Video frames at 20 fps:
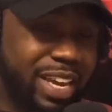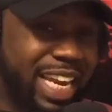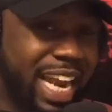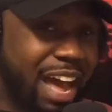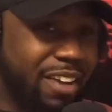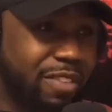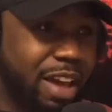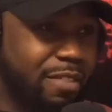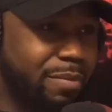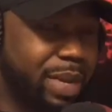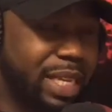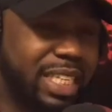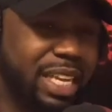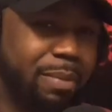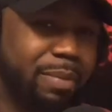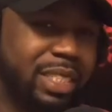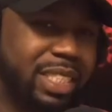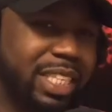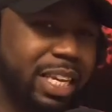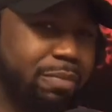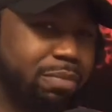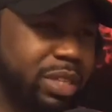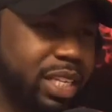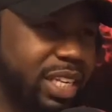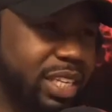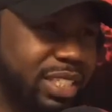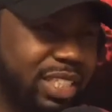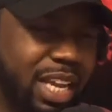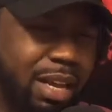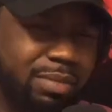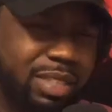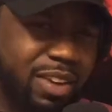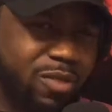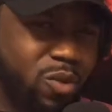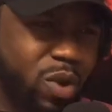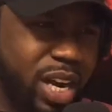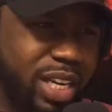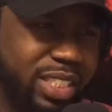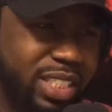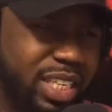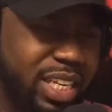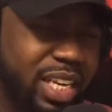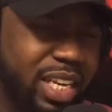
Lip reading: And I've made that mistake plenty of times. I've watched